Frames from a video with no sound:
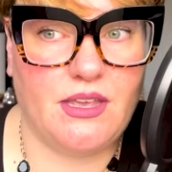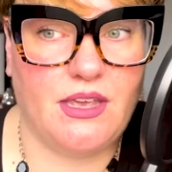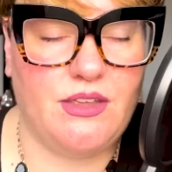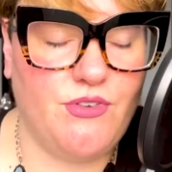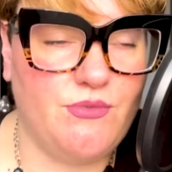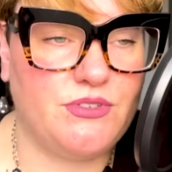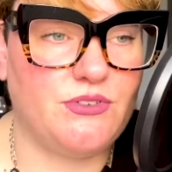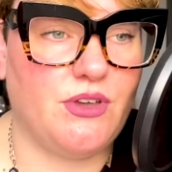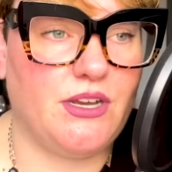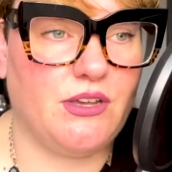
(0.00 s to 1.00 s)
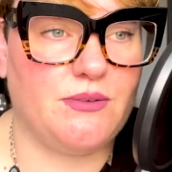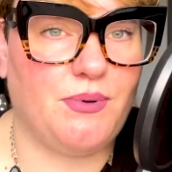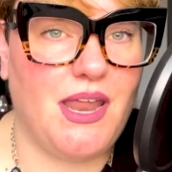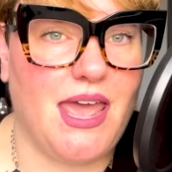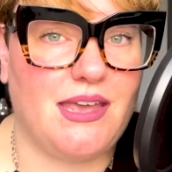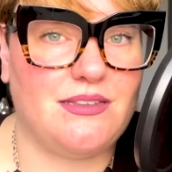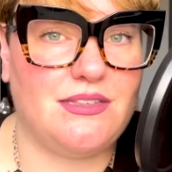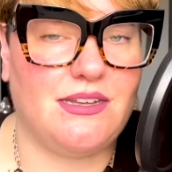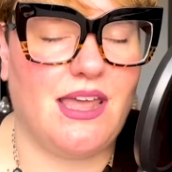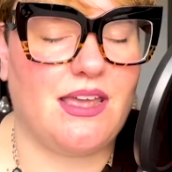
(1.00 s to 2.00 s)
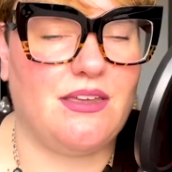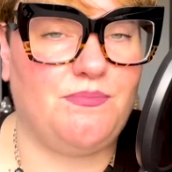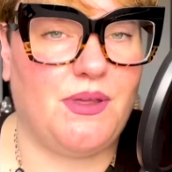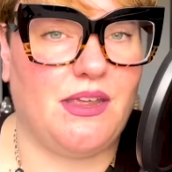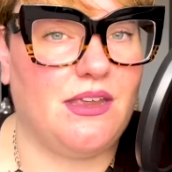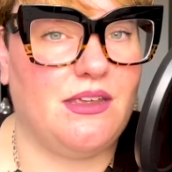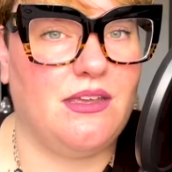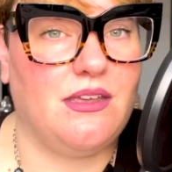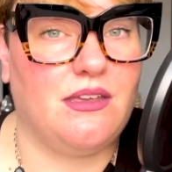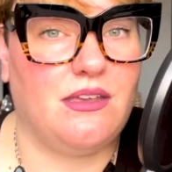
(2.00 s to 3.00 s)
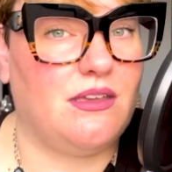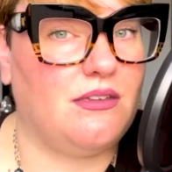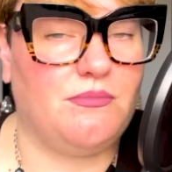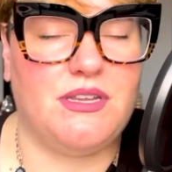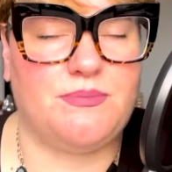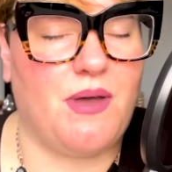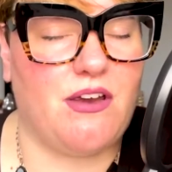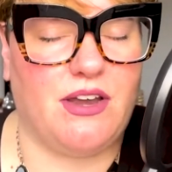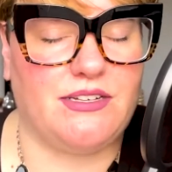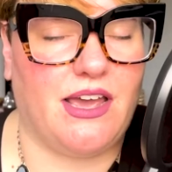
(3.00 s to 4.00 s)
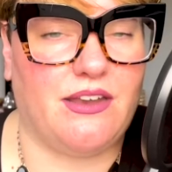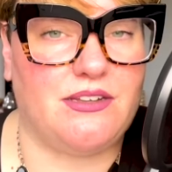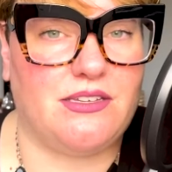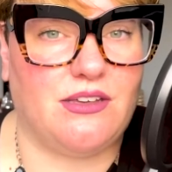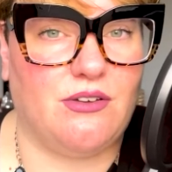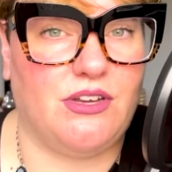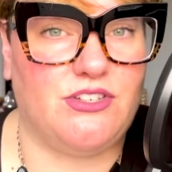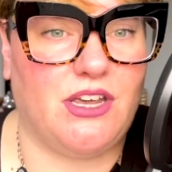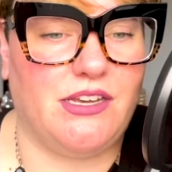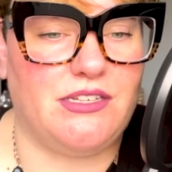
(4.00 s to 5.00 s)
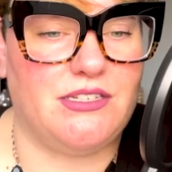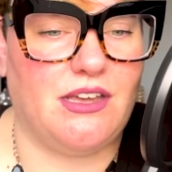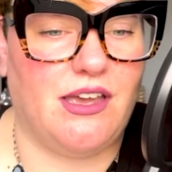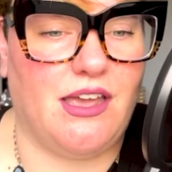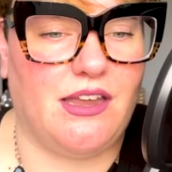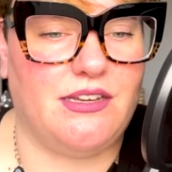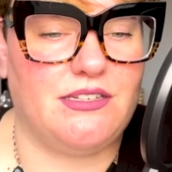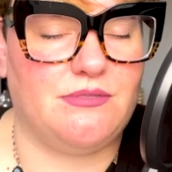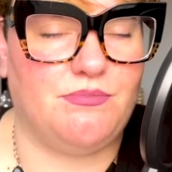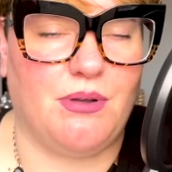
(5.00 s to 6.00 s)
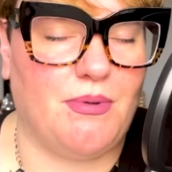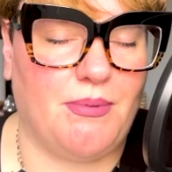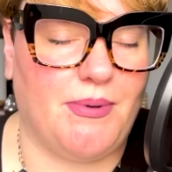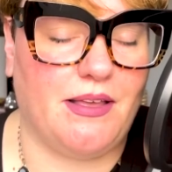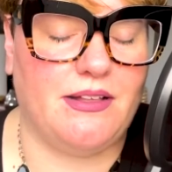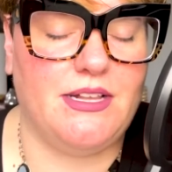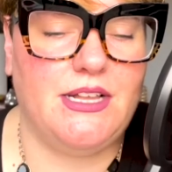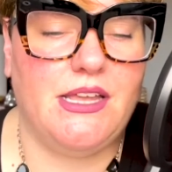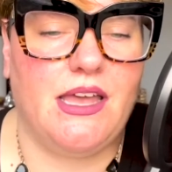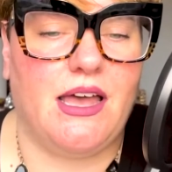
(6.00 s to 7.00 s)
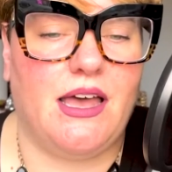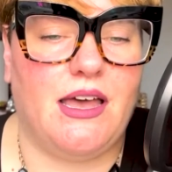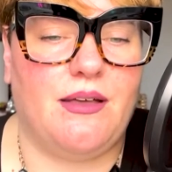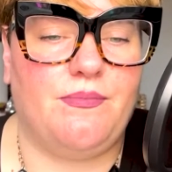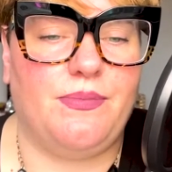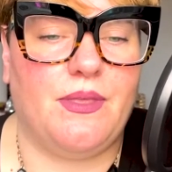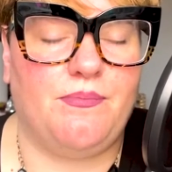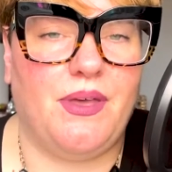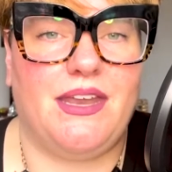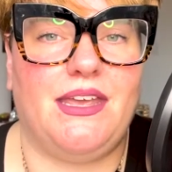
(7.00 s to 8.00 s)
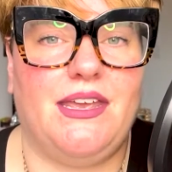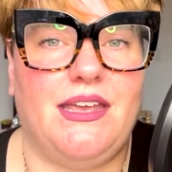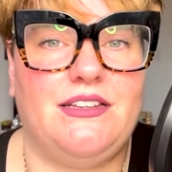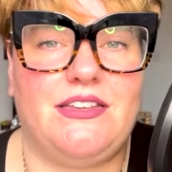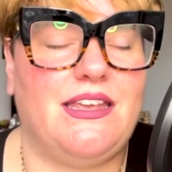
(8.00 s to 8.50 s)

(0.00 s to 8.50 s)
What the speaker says: If I was not in a good place, then that could be me spiraling down into, holy shit, I need to diet, I need to blah blah blah blah. But it's